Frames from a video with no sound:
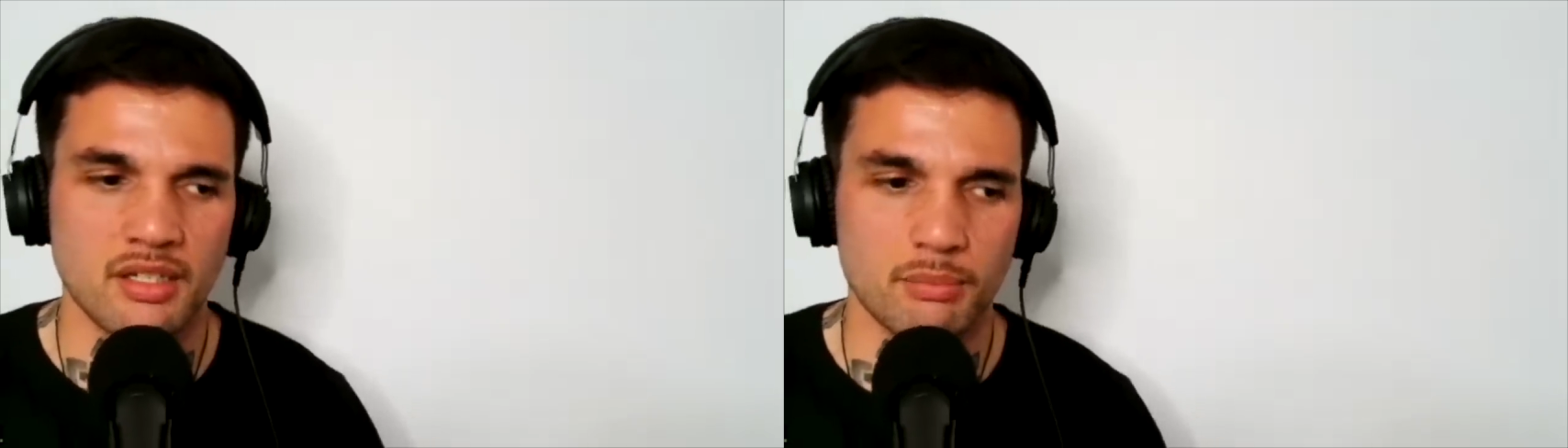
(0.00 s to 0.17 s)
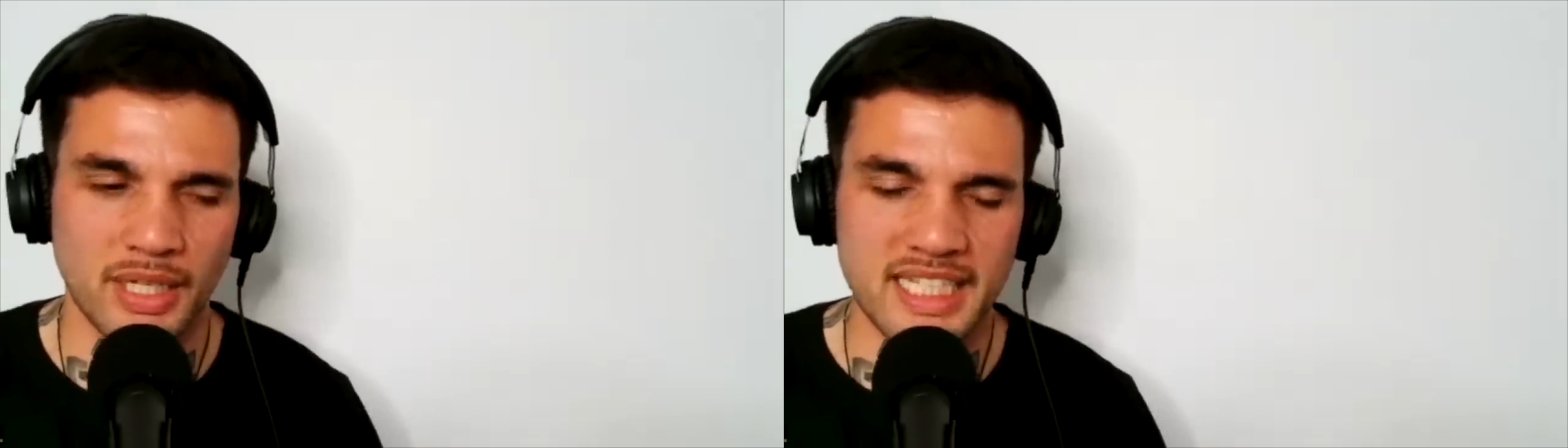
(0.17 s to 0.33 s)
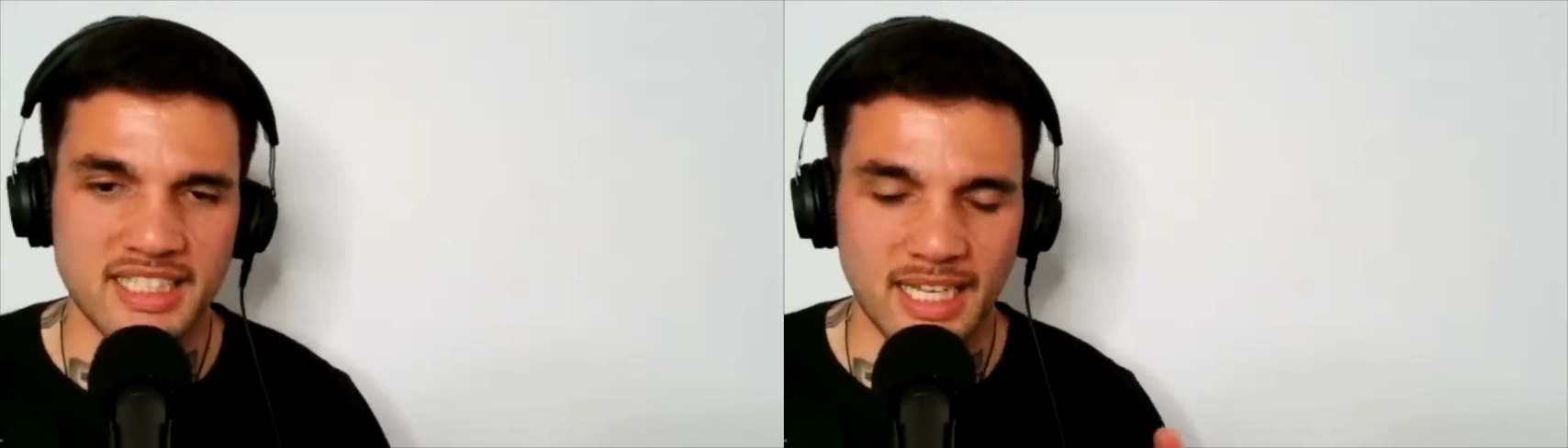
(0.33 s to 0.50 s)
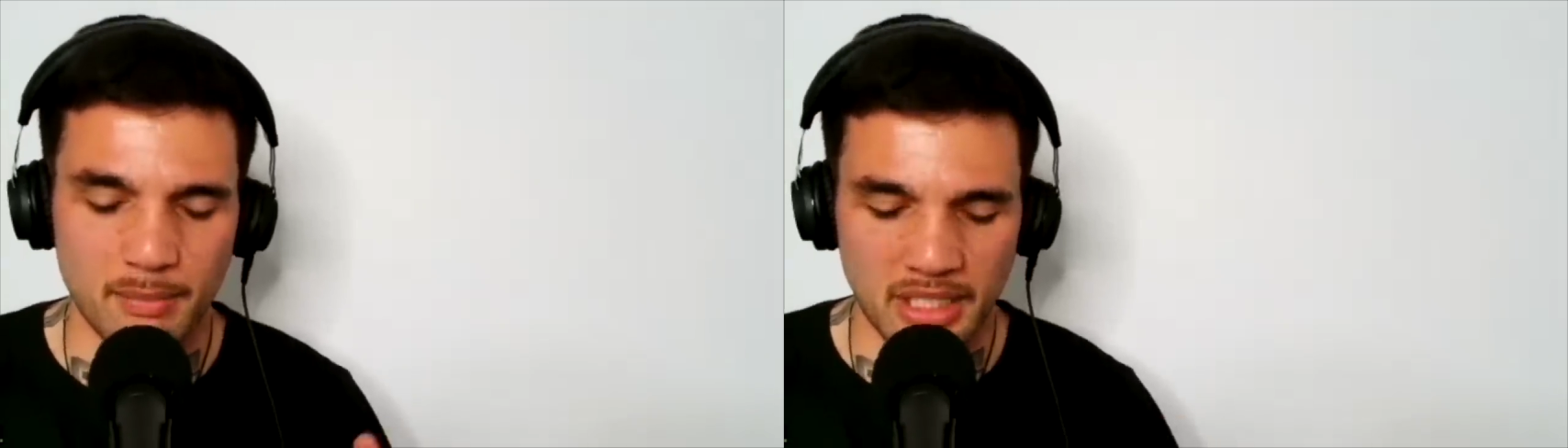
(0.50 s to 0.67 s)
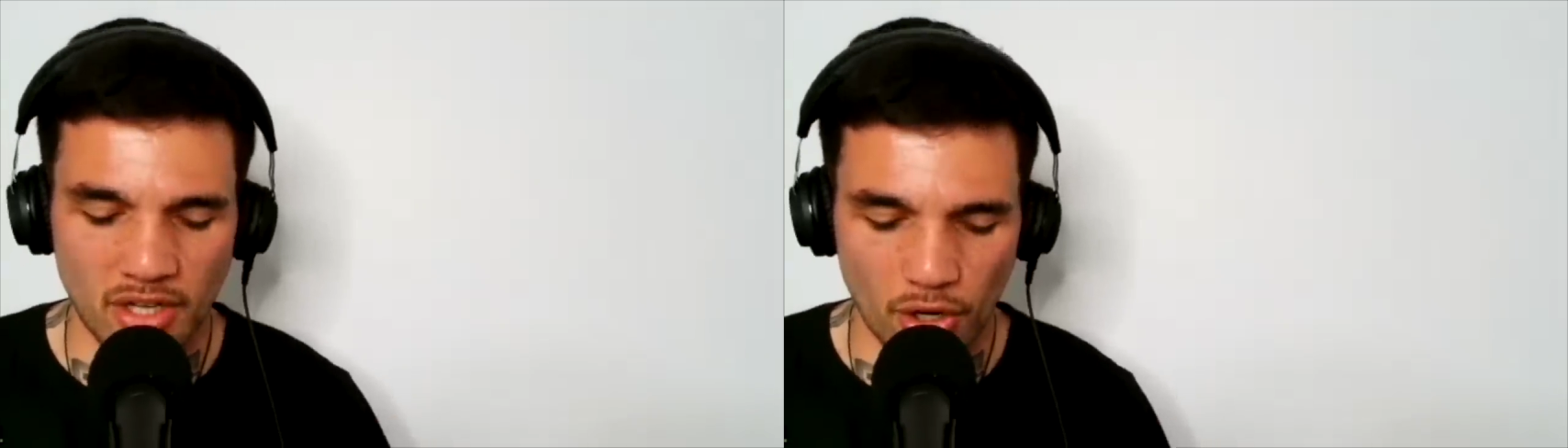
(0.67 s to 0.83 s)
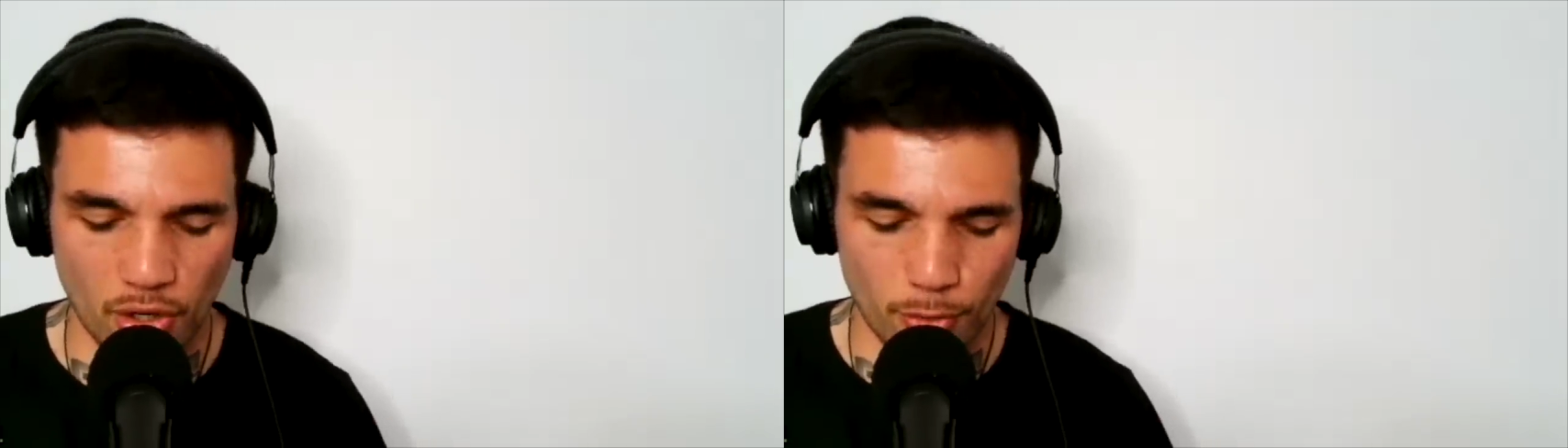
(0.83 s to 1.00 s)
Please let me
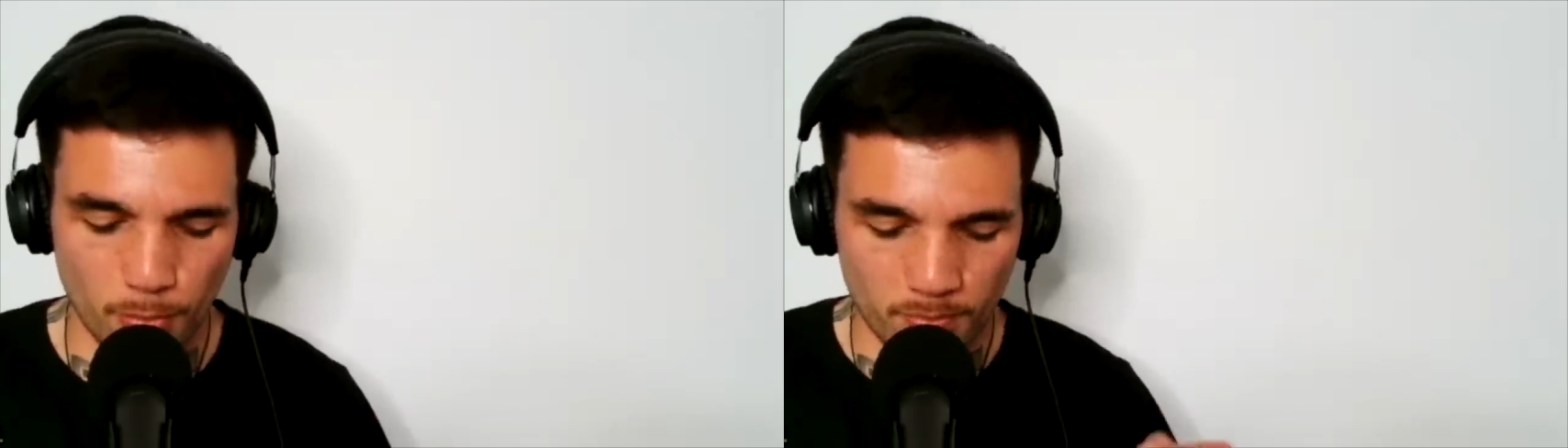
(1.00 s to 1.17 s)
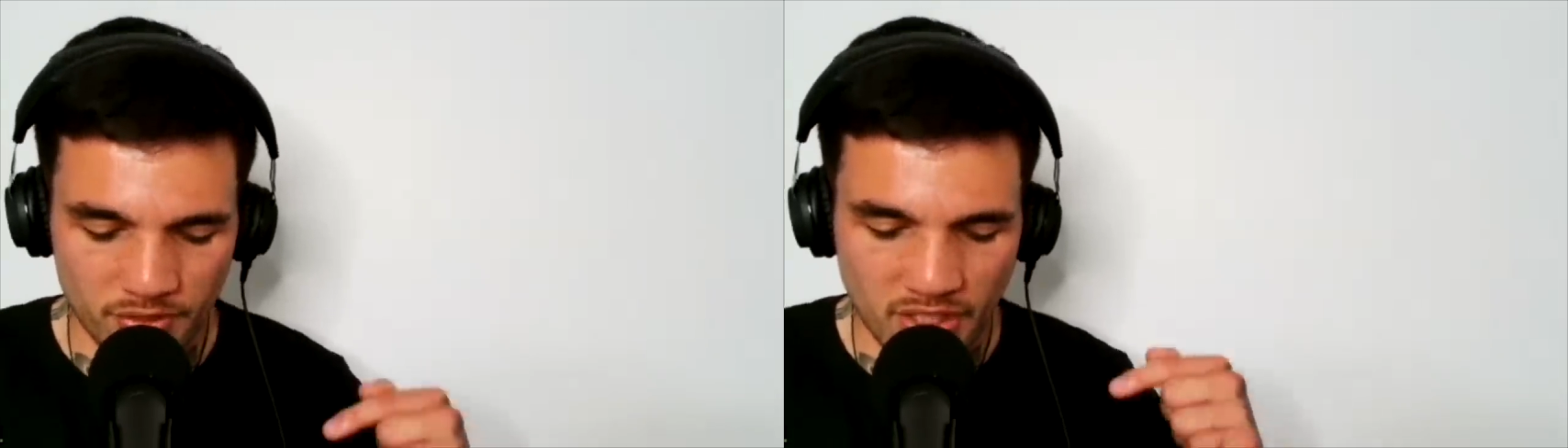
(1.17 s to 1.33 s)
know